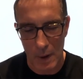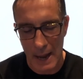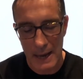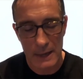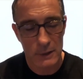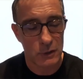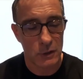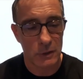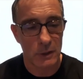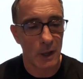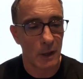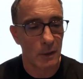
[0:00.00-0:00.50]

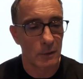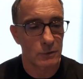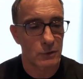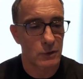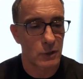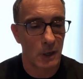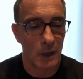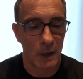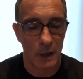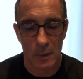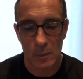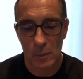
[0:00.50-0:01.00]
Asian
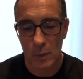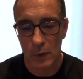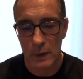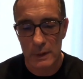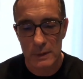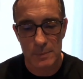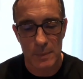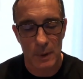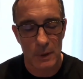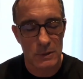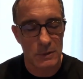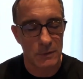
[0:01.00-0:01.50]
culture and what
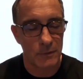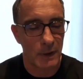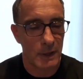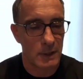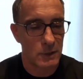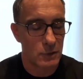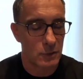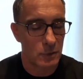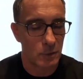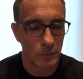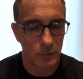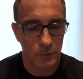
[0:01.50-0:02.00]
is
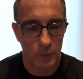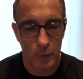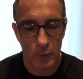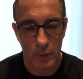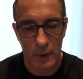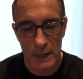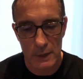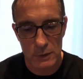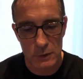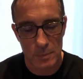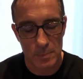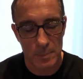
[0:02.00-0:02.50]
motivational for
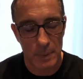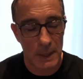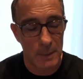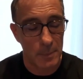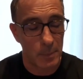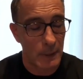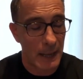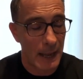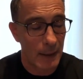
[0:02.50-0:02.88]
Asian people,